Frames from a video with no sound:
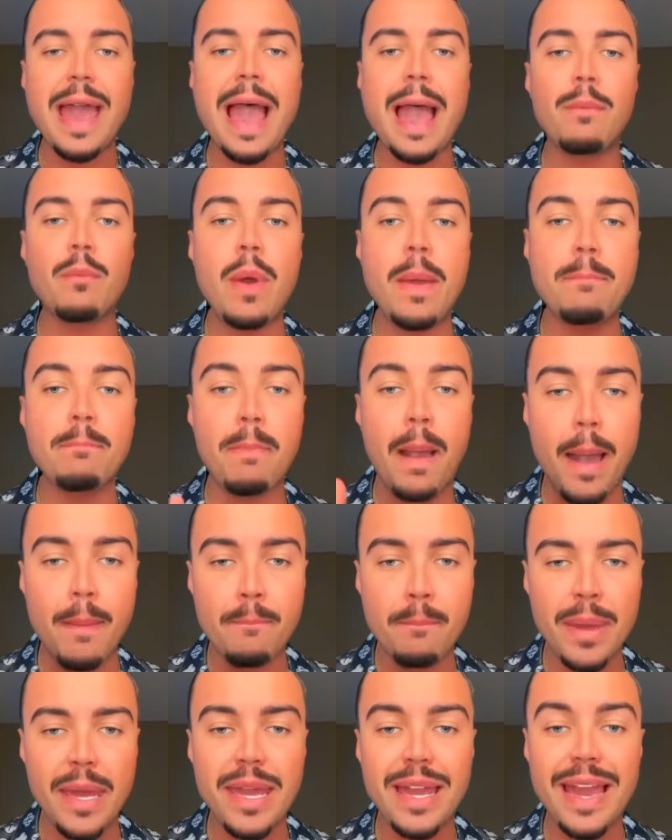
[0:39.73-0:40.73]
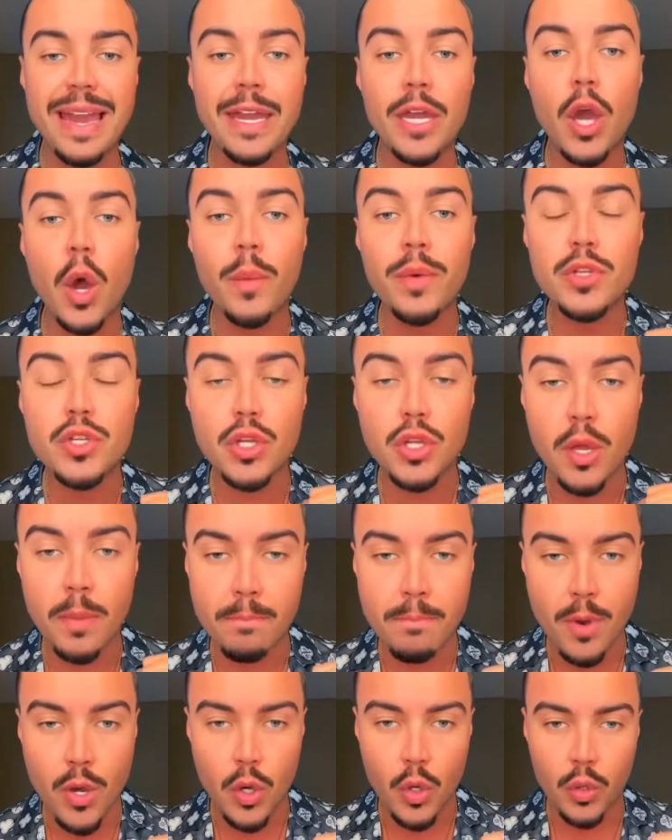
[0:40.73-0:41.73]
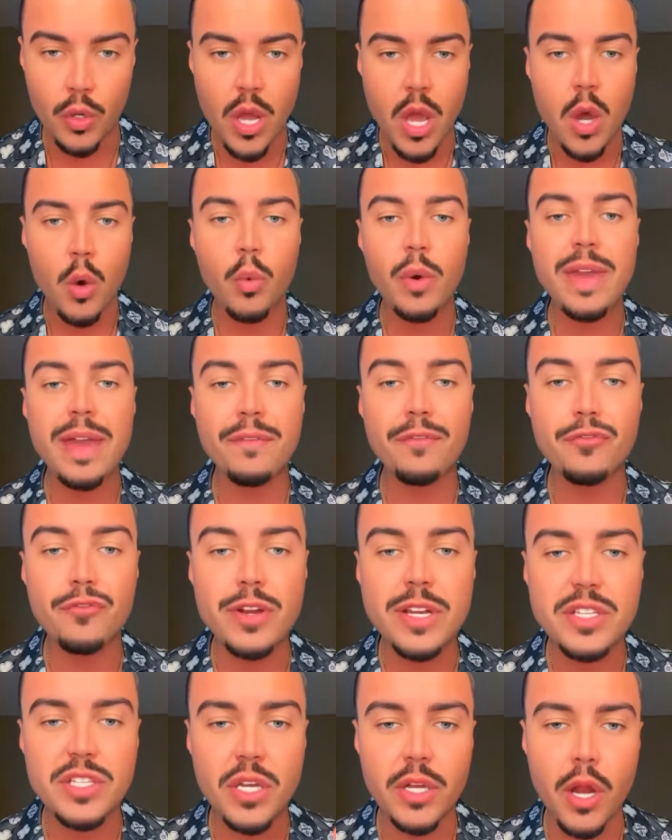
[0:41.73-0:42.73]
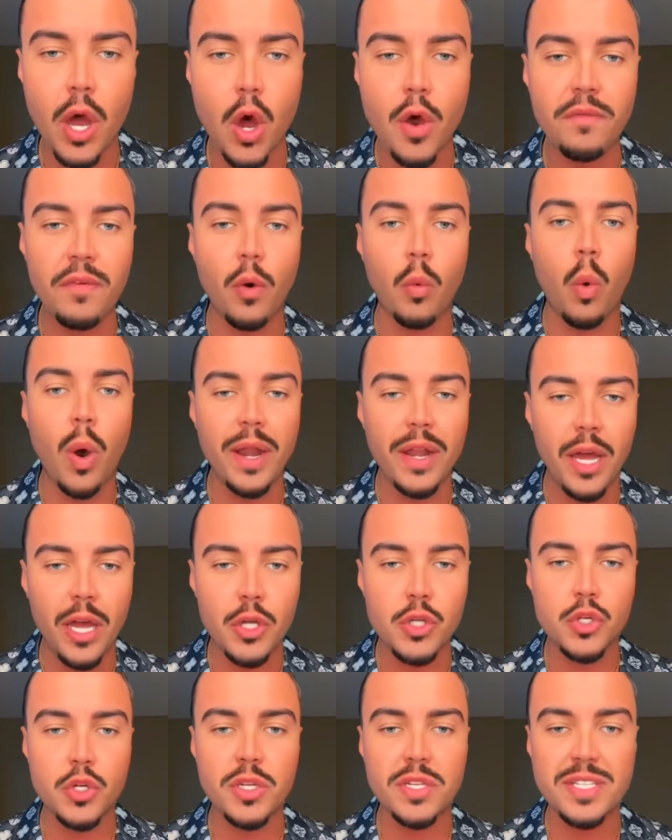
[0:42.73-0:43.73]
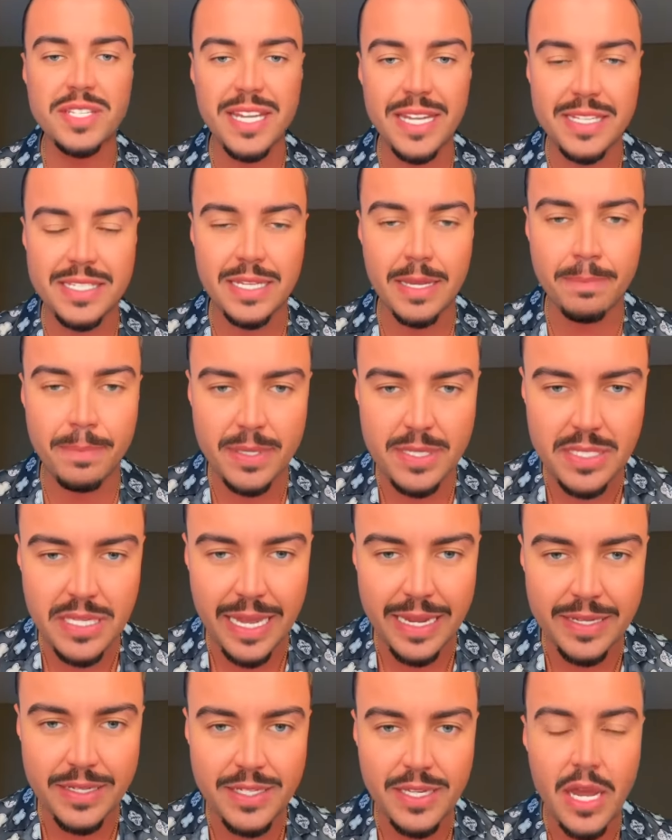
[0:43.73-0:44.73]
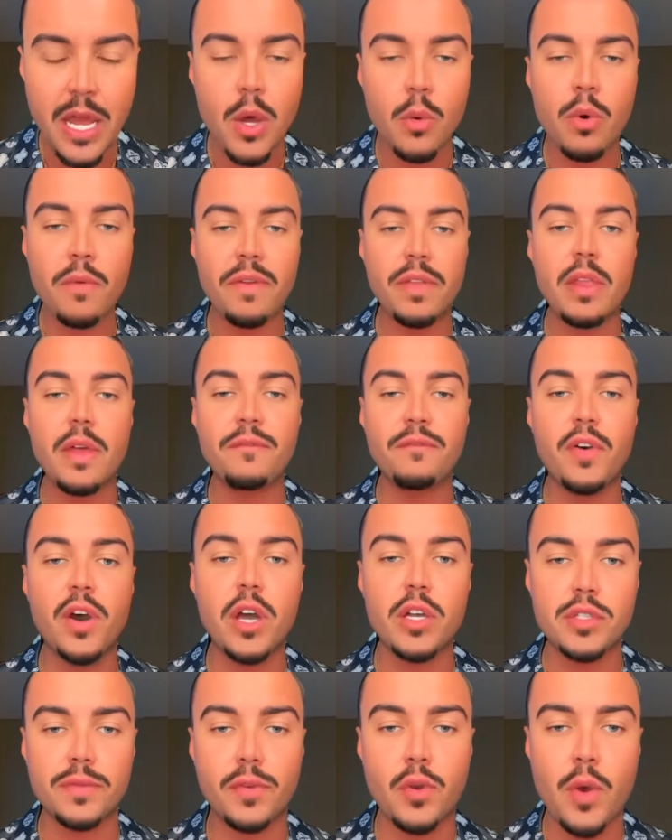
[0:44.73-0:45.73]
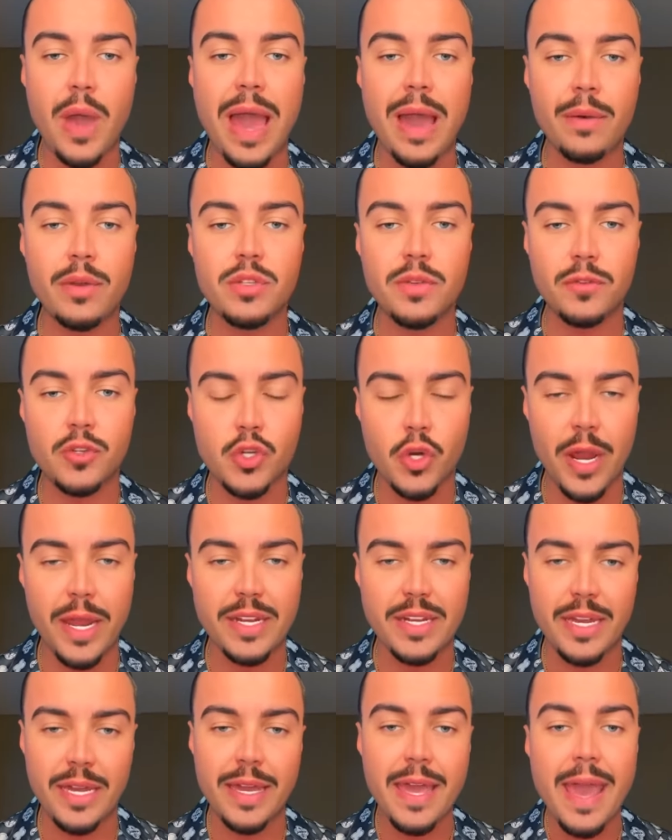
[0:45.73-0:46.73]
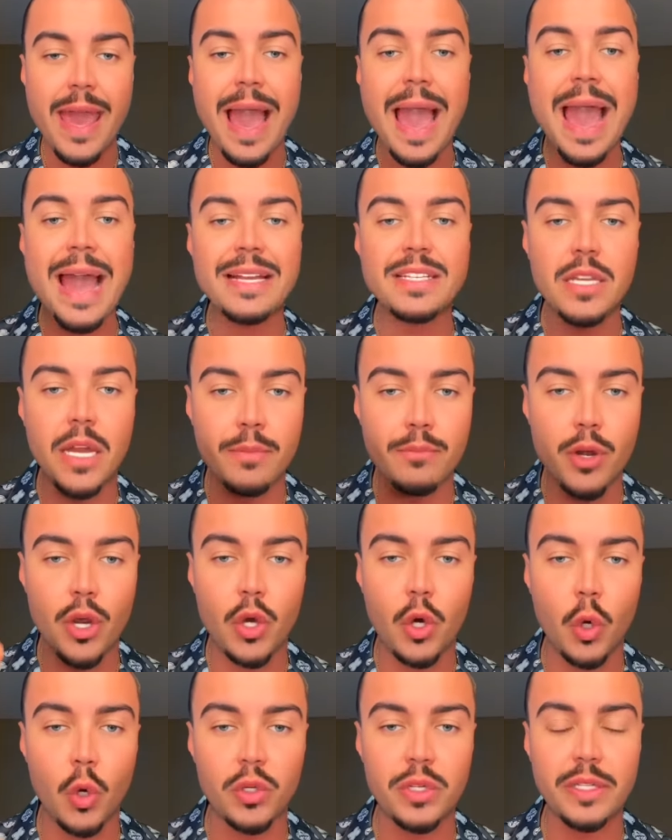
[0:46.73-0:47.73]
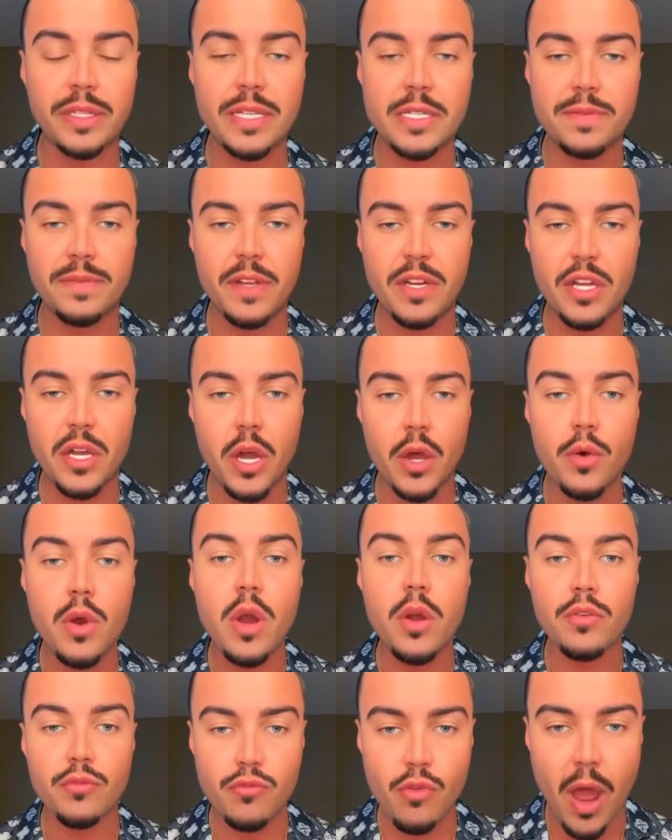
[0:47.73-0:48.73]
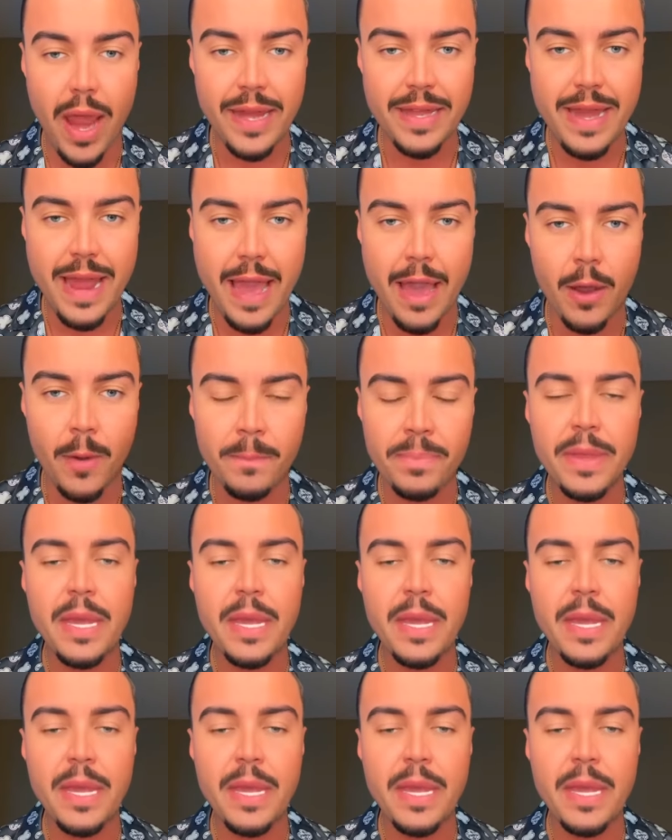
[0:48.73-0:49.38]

and we're pumping and going to the moon. We have risen over 160% within the first few hours of trading as I'm recording this video right now.